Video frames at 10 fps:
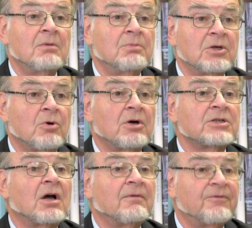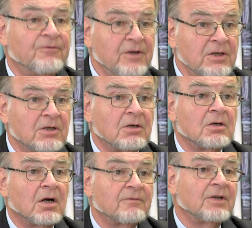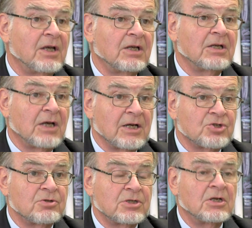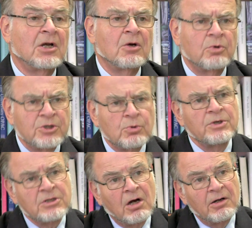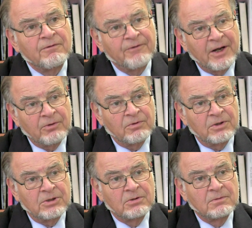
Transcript: because of fear of taking estrogen, which was unfounded.